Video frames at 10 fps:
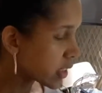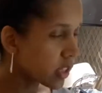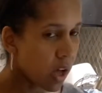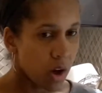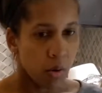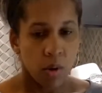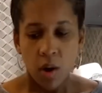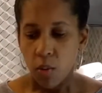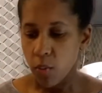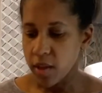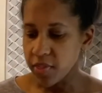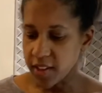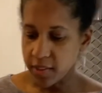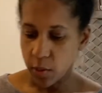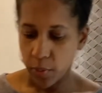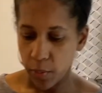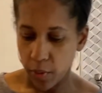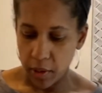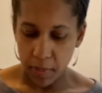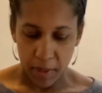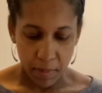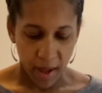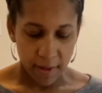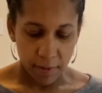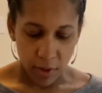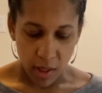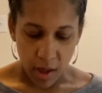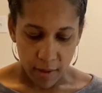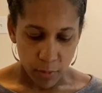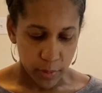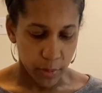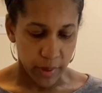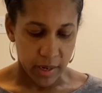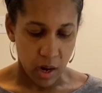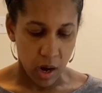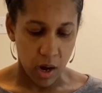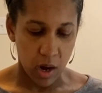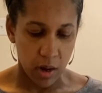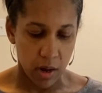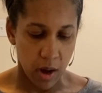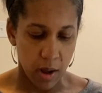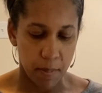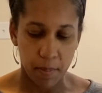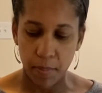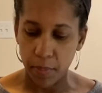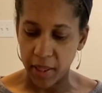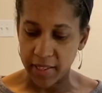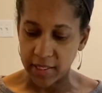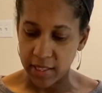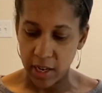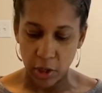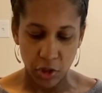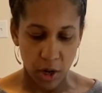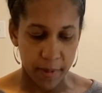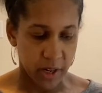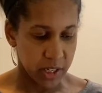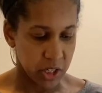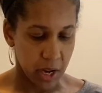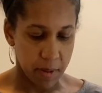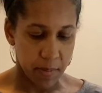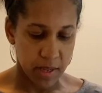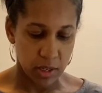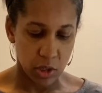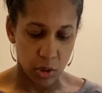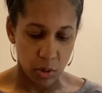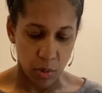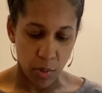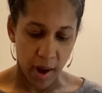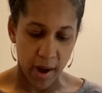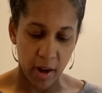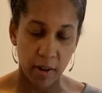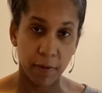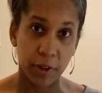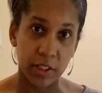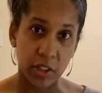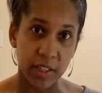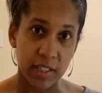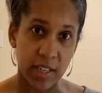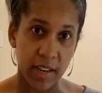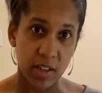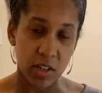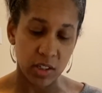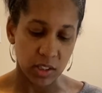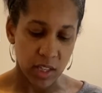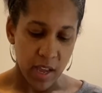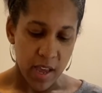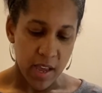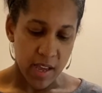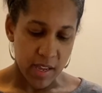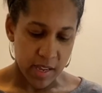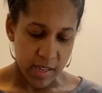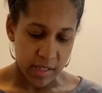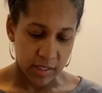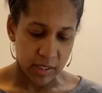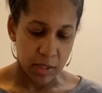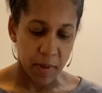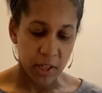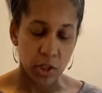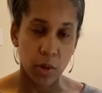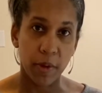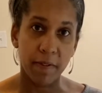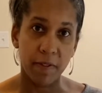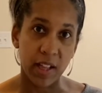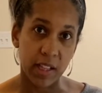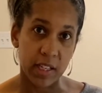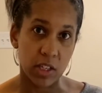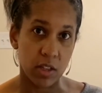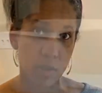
so one thing that we want to be mindful of when we are placing our strawberry jam into our freezer containers is to make sure we fill it to the